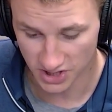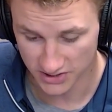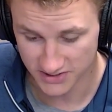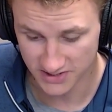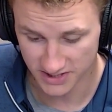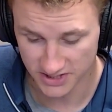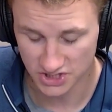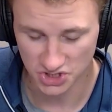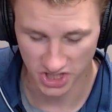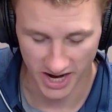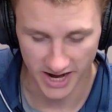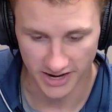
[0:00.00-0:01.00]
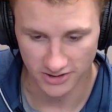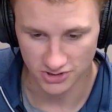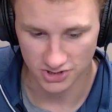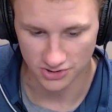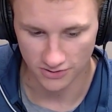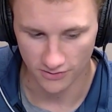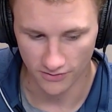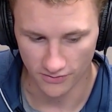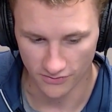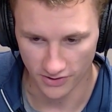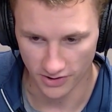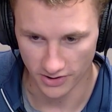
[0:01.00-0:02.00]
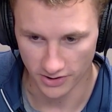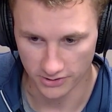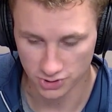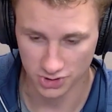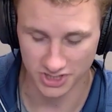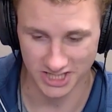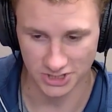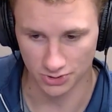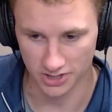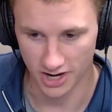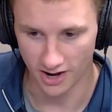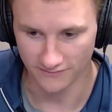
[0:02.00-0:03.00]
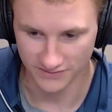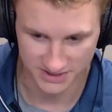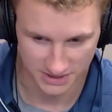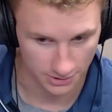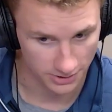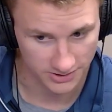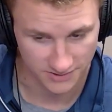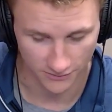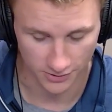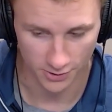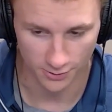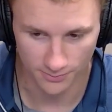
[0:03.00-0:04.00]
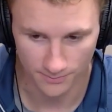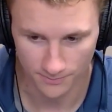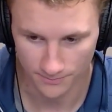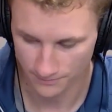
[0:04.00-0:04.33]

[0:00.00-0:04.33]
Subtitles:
does this change the trajectory of the series for you?